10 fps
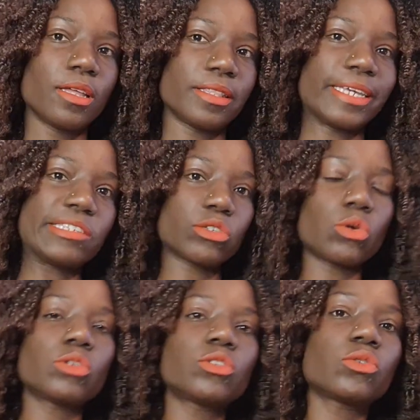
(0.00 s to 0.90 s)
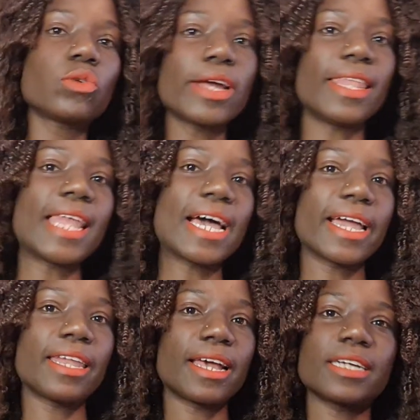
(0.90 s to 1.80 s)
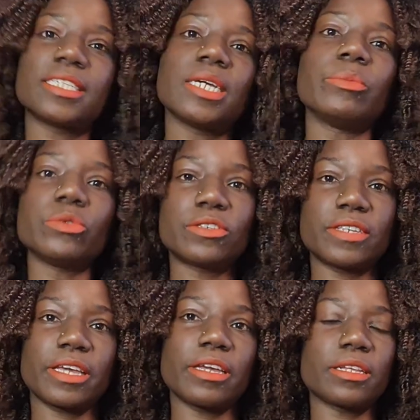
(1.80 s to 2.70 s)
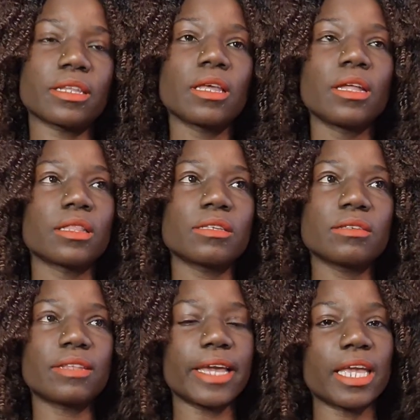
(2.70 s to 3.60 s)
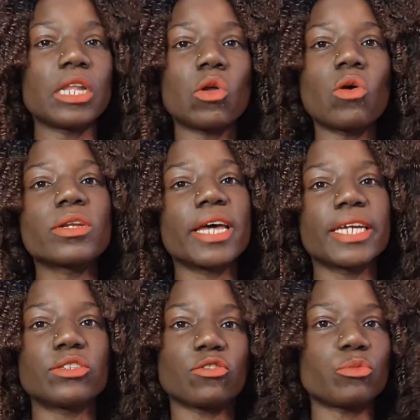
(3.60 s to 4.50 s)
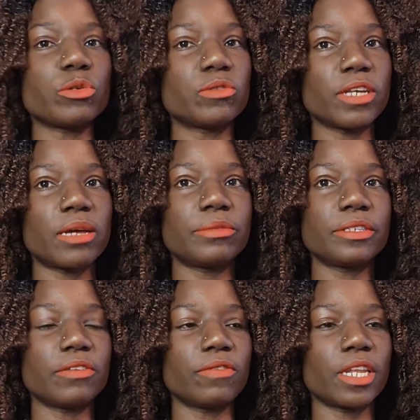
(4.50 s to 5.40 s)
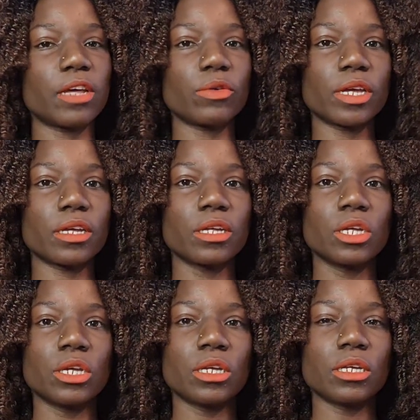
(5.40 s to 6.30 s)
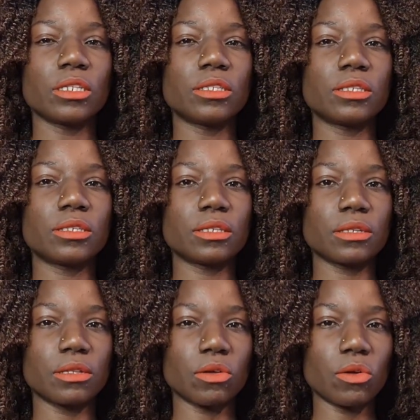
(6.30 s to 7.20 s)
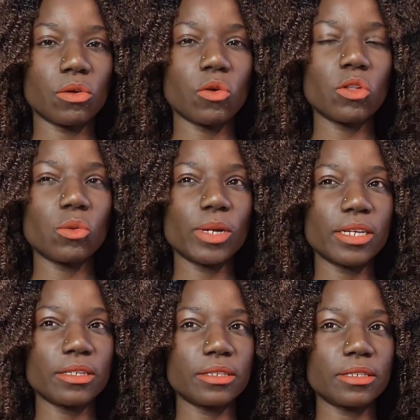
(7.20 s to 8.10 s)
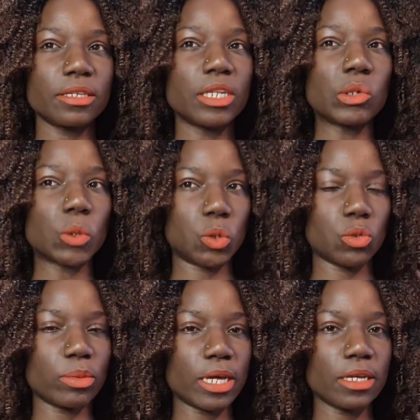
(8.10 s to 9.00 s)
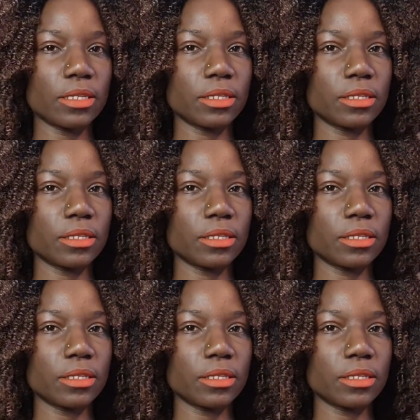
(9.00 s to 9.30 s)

There is also a Lange Nacht der Museen. This is like a long night of museums in Vienna where it's always in October.